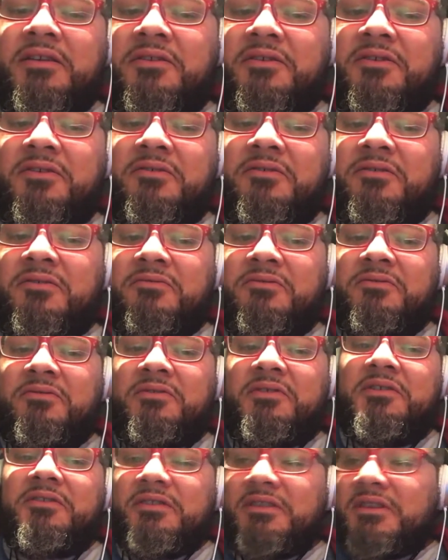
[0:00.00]
other
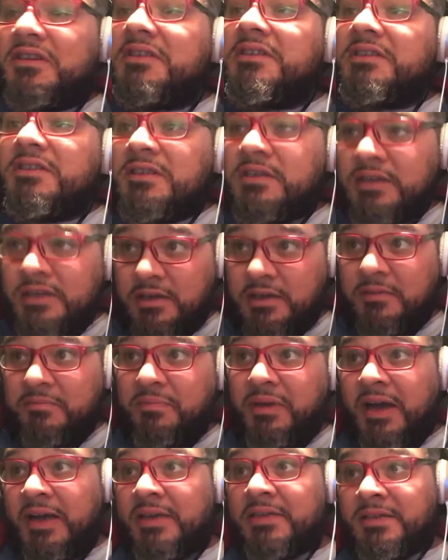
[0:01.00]
realistic
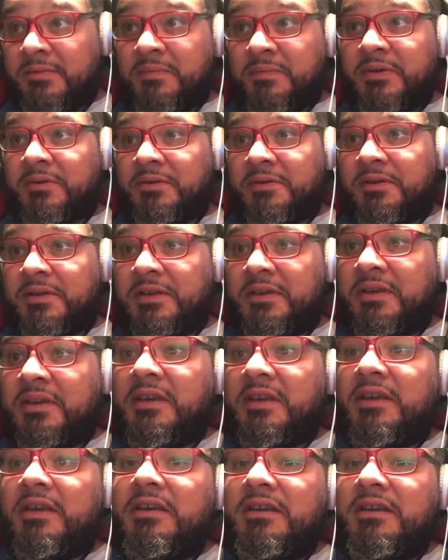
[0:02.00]
possibility